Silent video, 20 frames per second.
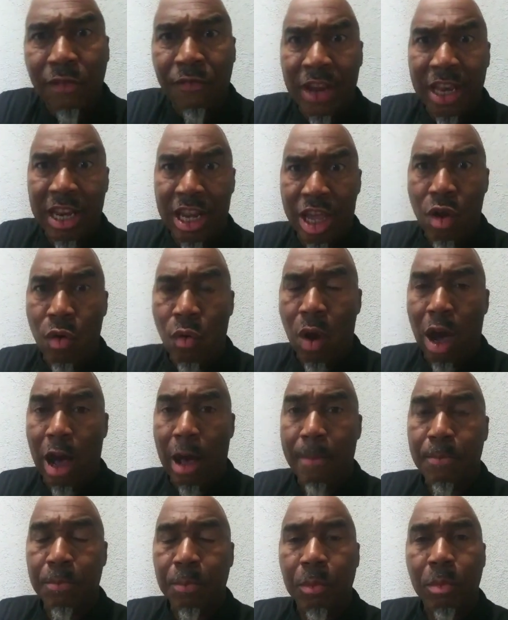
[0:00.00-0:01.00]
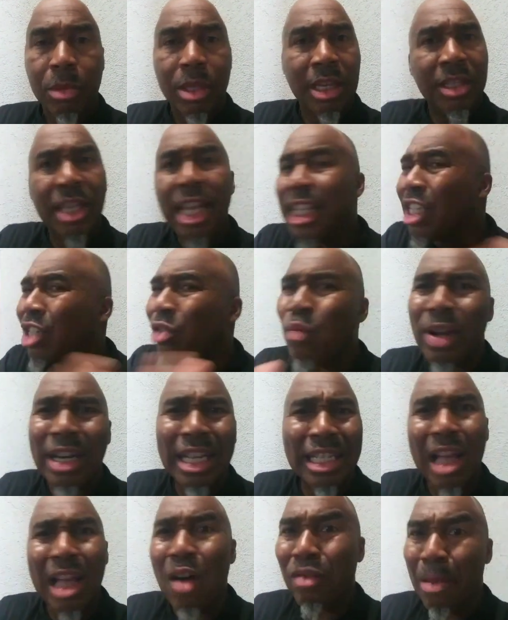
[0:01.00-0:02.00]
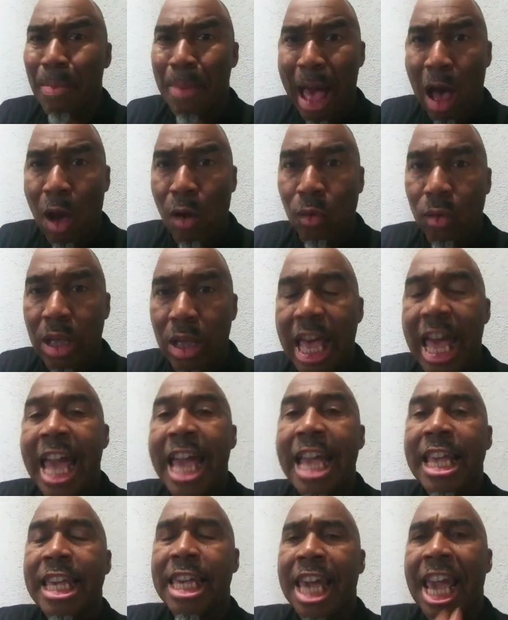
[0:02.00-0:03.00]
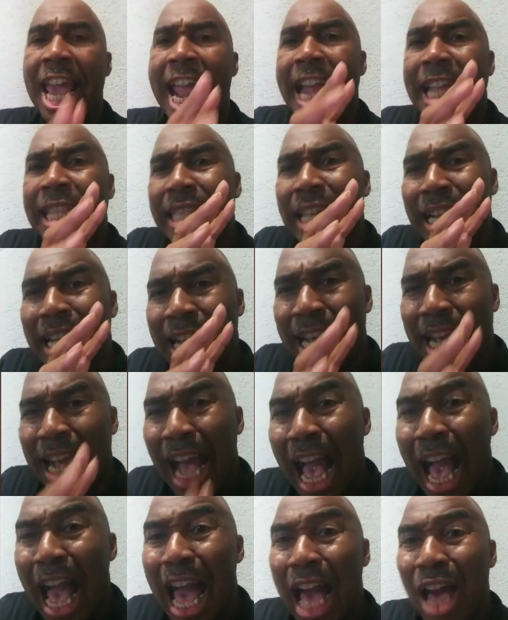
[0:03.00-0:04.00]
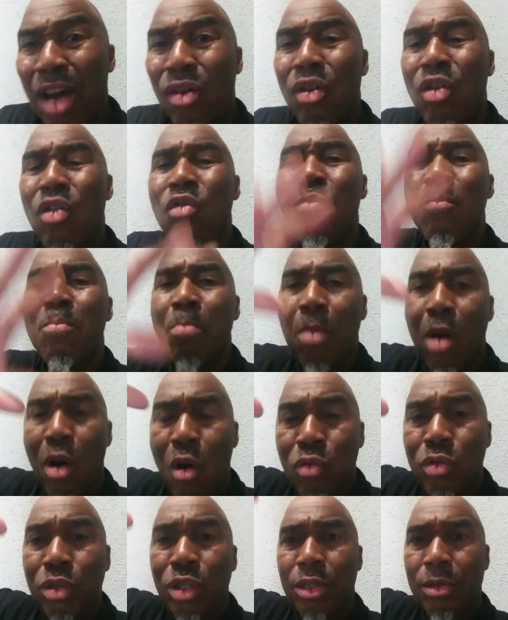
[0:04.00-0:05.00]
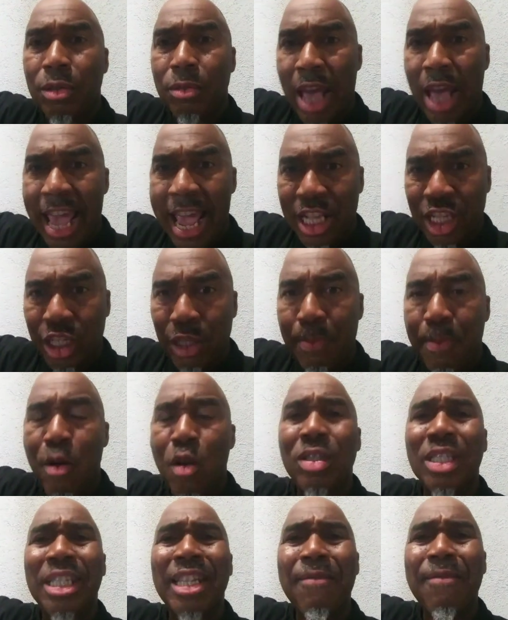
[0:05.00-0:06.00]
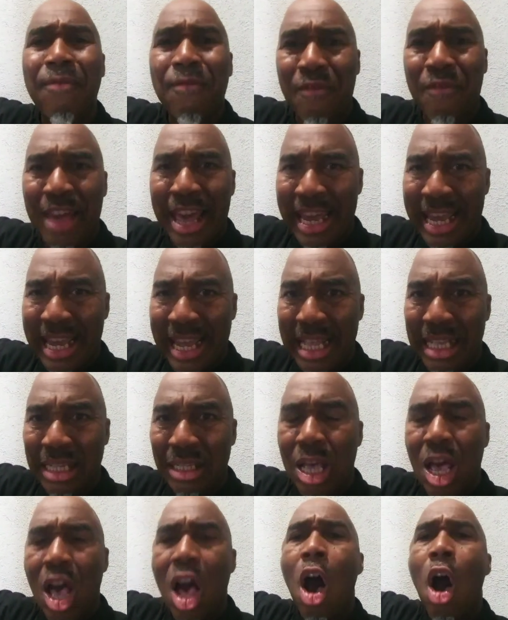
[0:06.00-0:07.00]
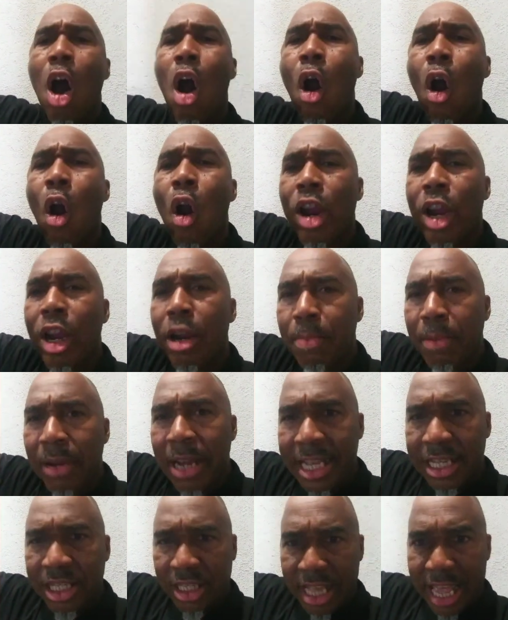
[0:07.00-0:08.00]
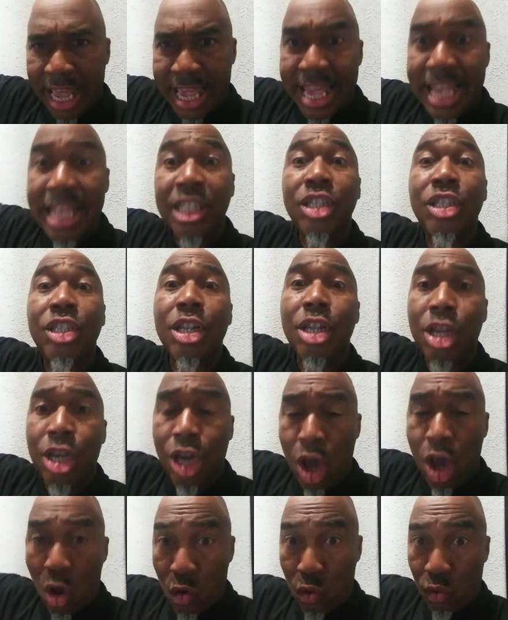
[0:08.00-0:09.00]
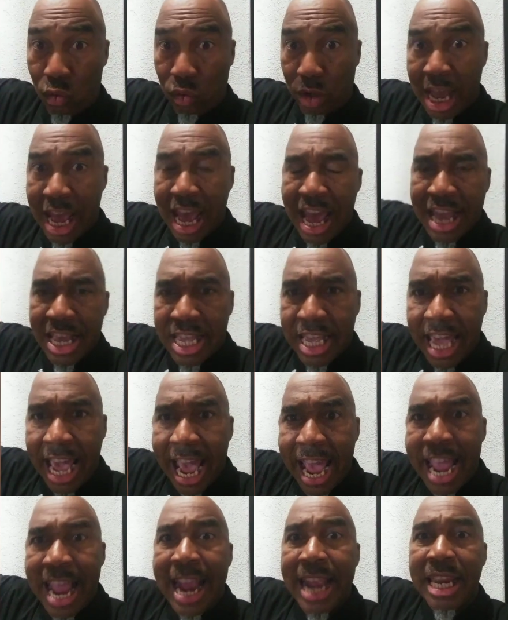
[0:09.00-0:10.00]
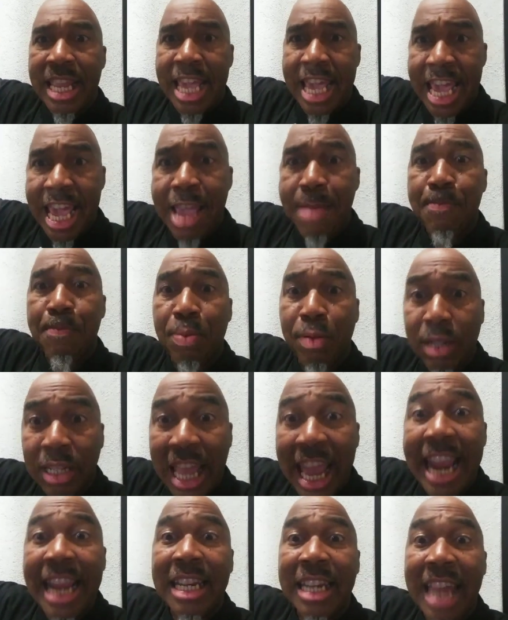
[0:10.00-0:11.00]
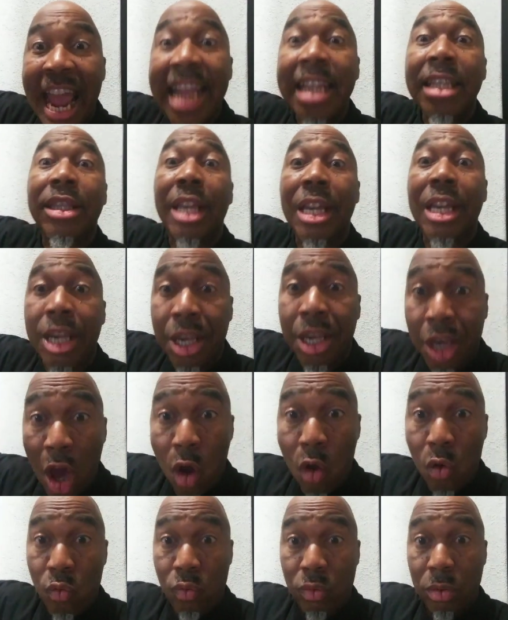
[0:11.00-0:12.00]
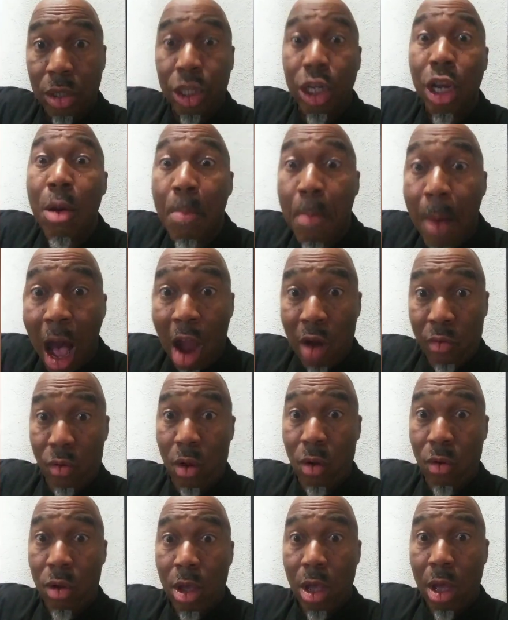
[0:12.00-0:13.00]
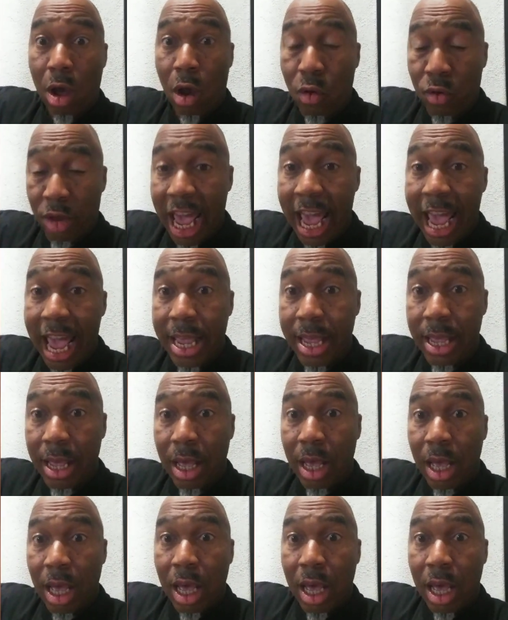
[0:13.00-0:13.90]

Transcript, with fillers: this video up. This is what it's all about. Can the guy who most experts and fans arguably say is the GOAT, can he play like the GOAT tomorrow? Okay?